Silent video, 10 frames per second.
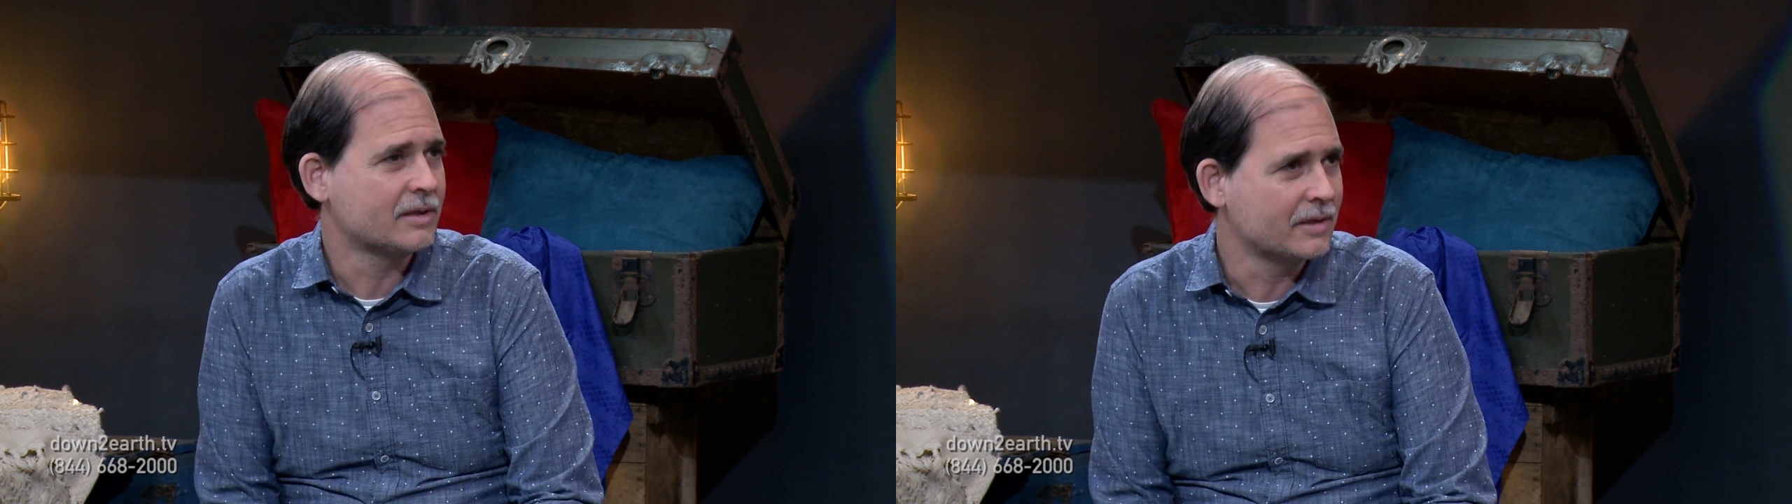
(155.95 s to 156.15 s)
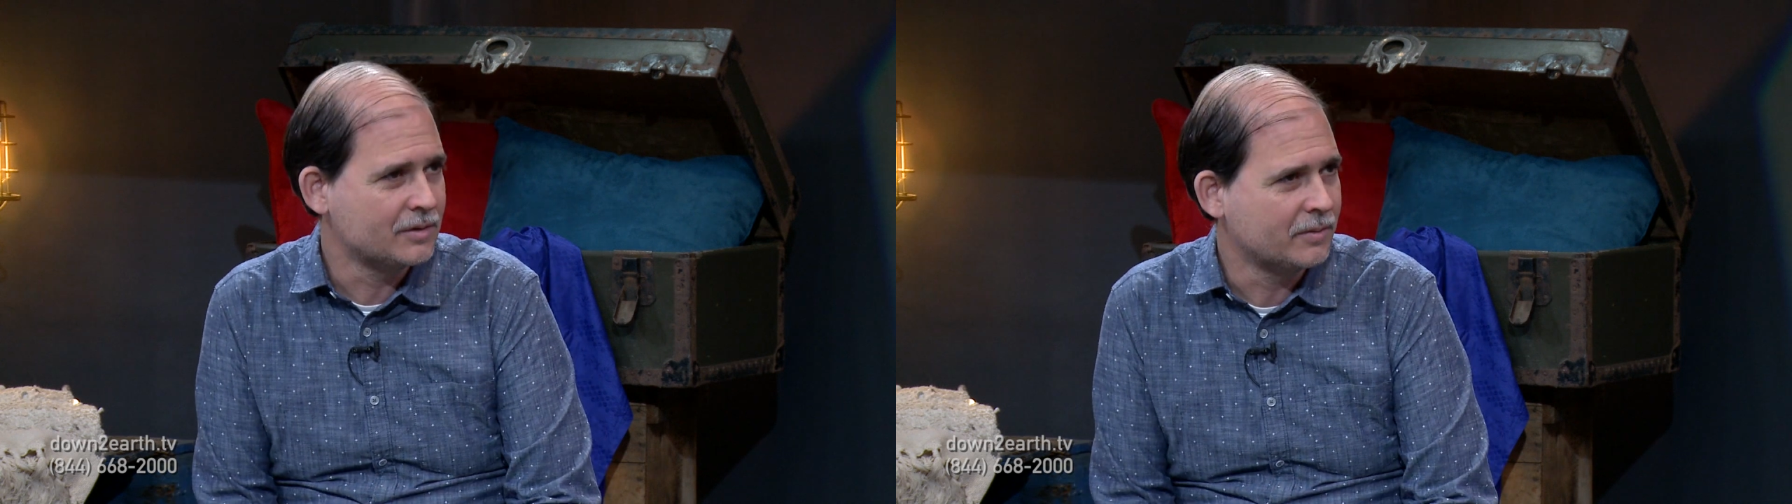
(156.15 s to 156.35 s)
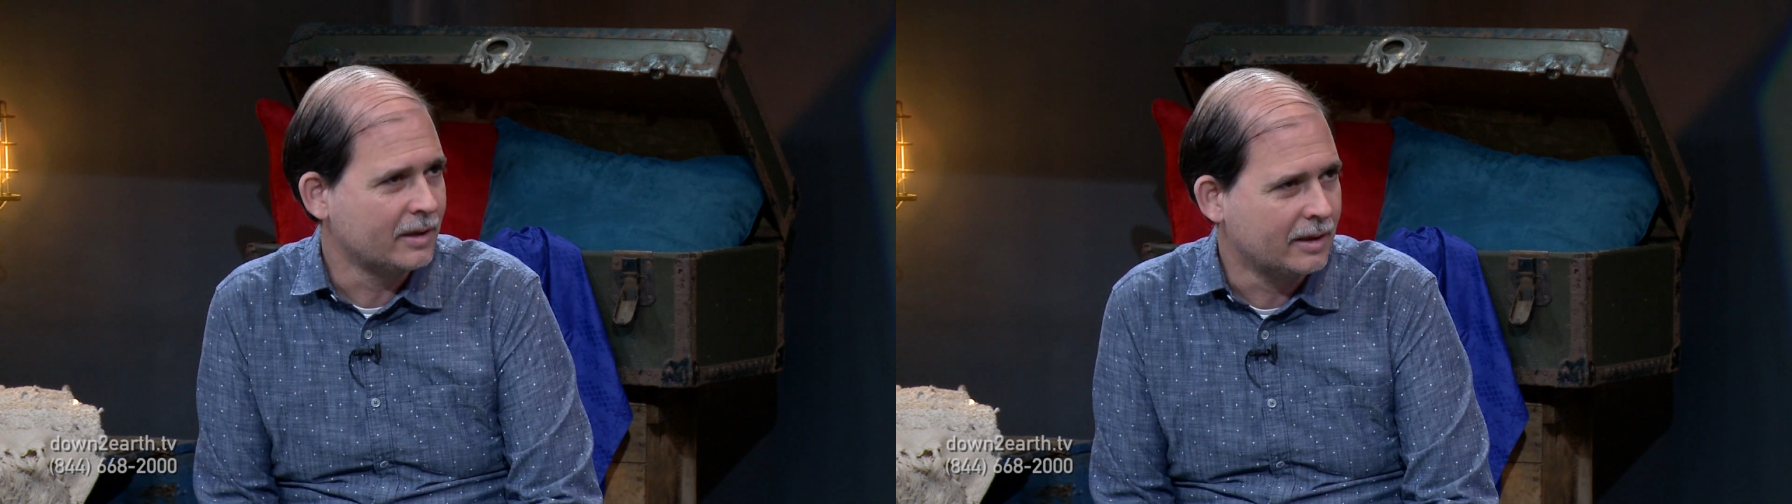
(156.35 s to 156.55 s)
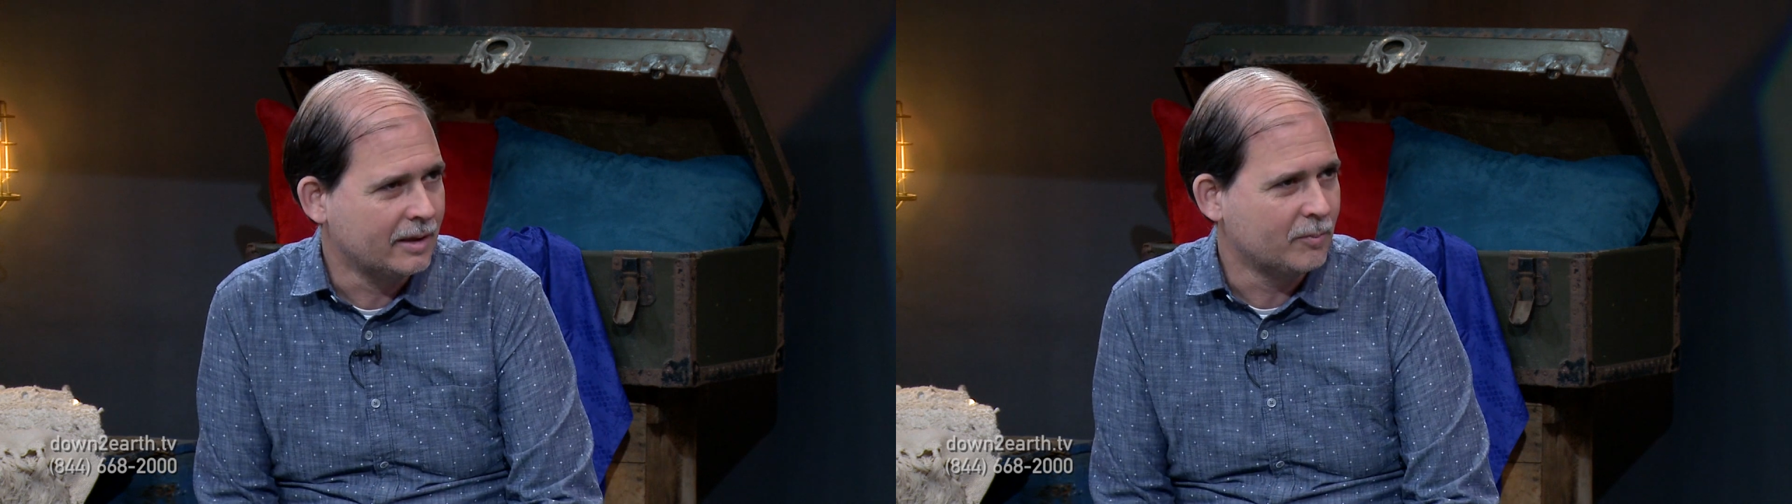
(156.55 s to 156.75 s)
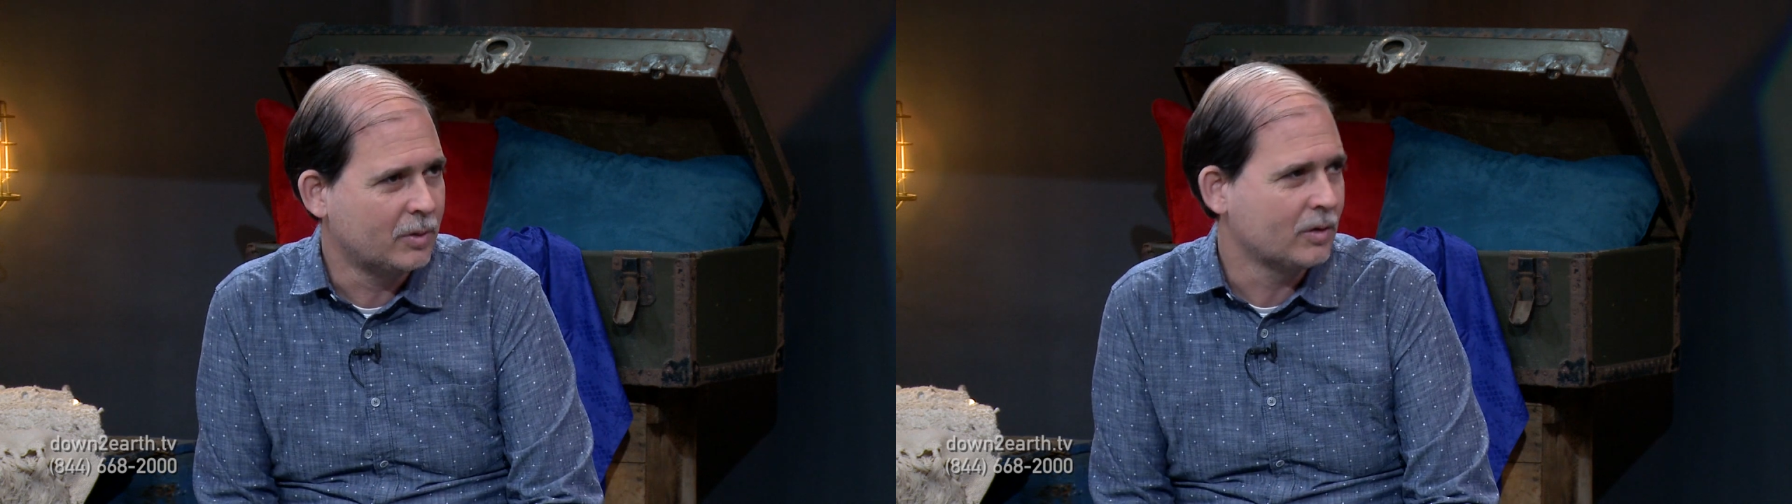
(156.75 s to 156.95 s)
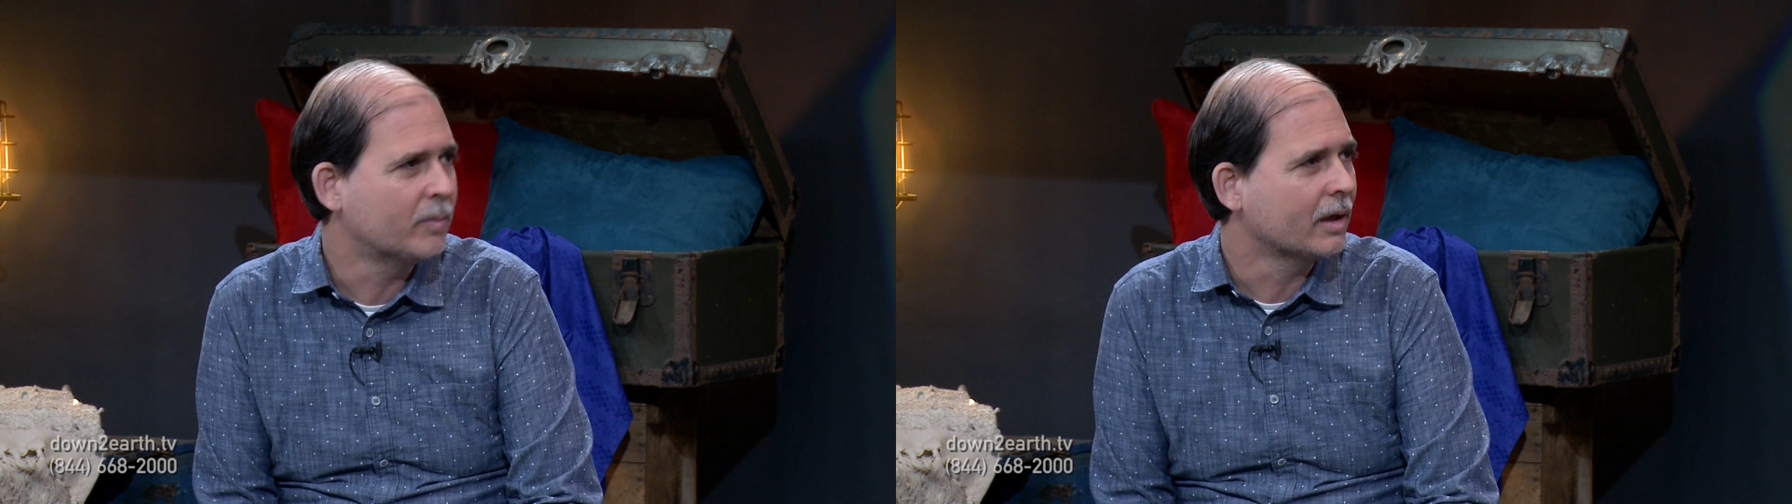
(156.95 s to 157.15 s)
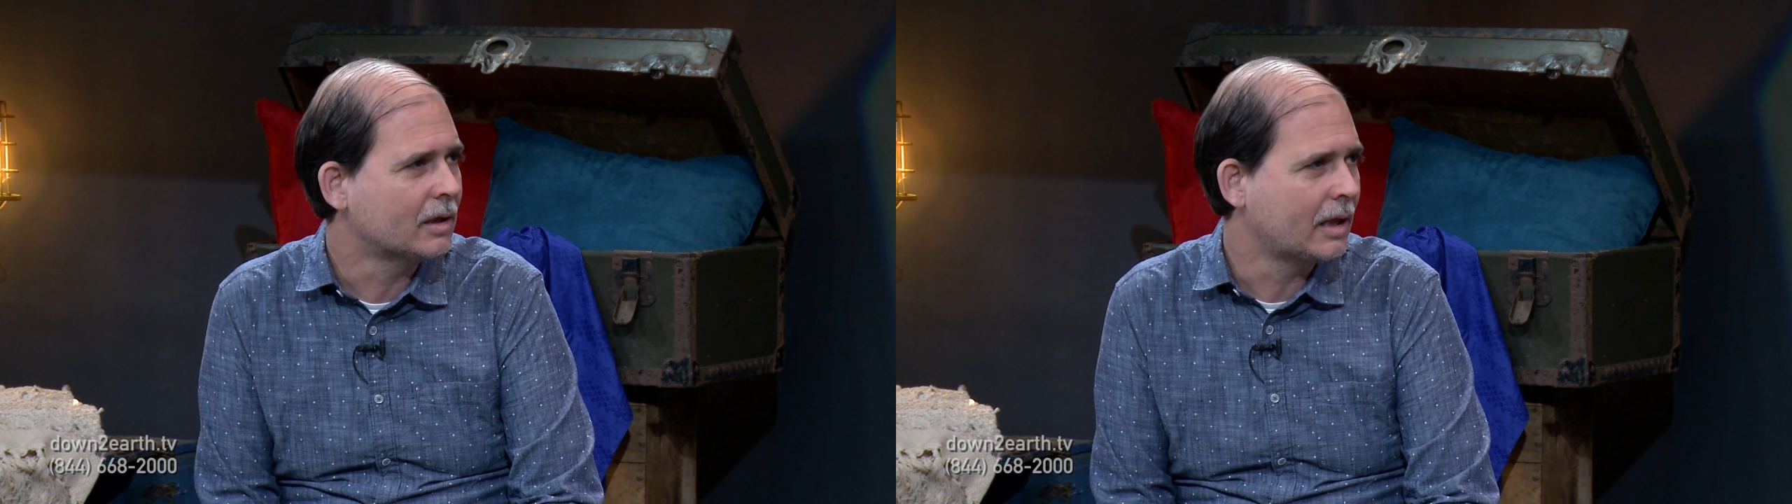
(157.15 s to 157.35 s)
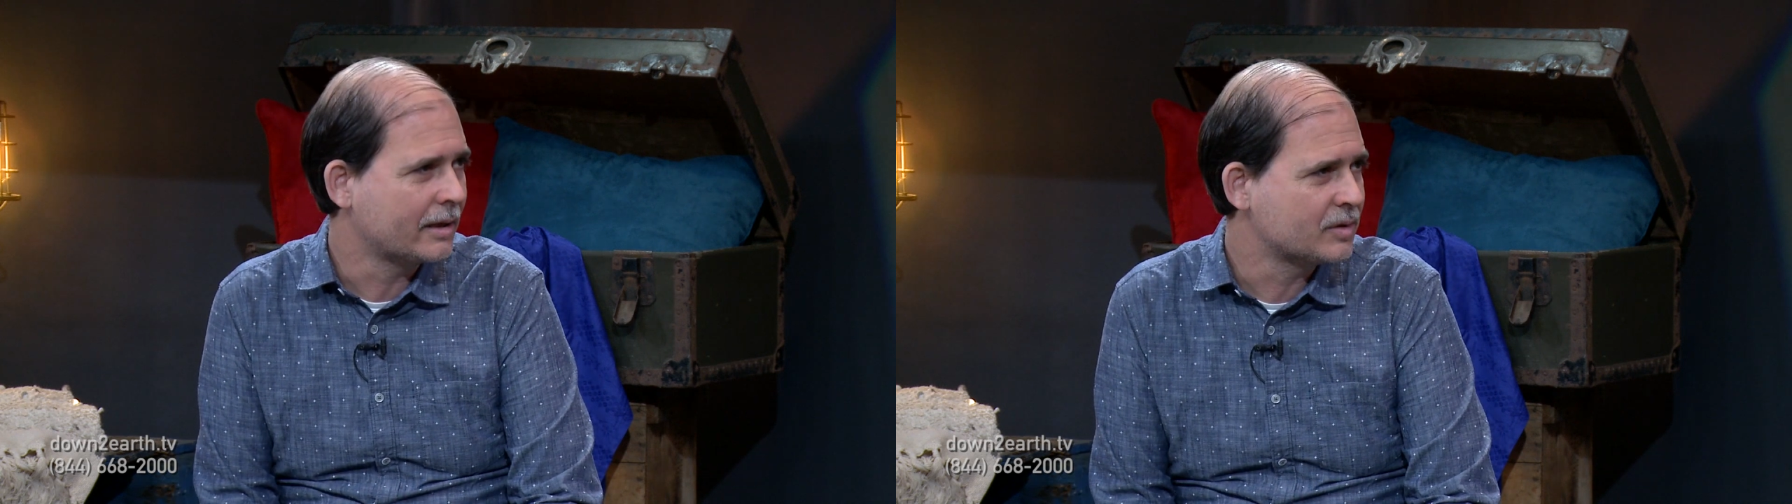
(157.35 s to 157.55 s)
since we had both been
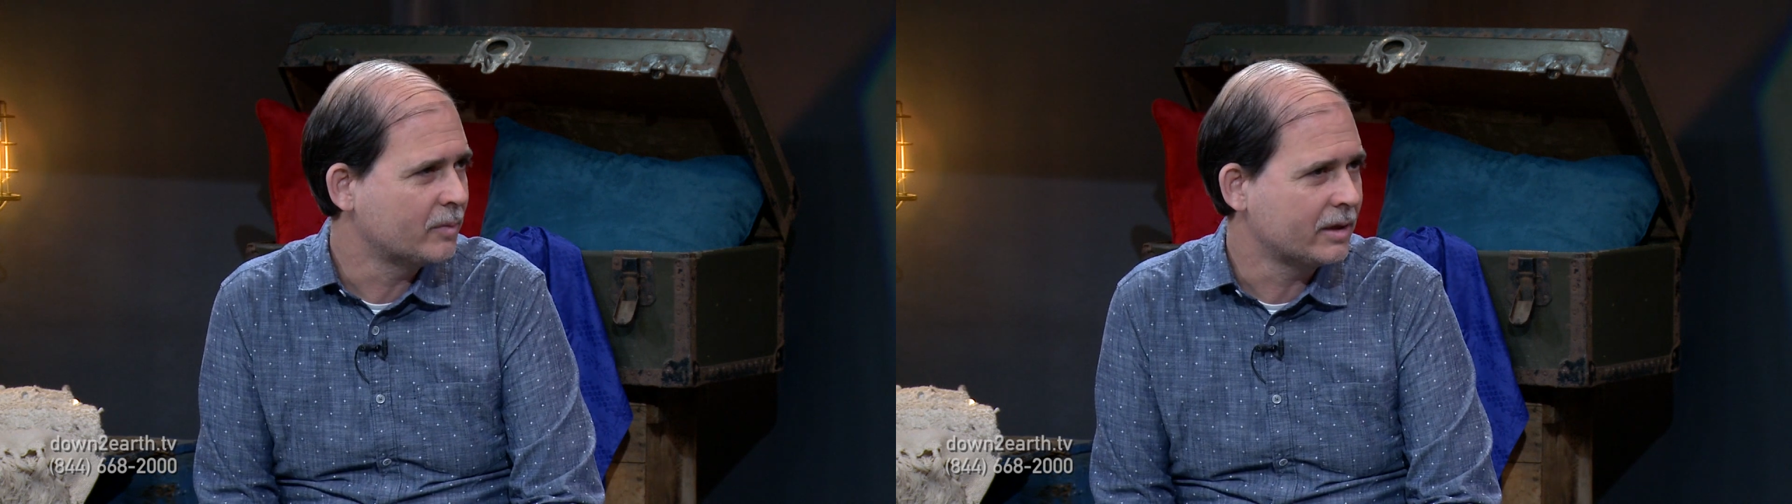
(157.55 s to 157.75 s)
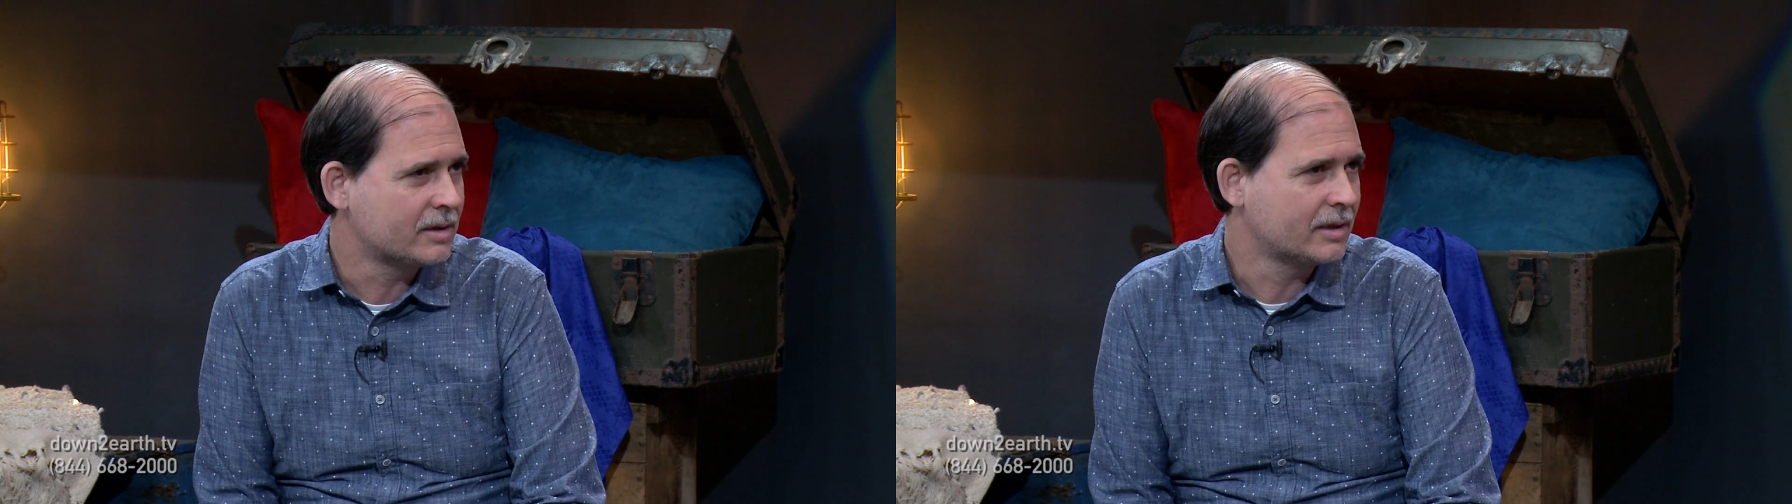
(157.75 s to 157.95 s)
classmates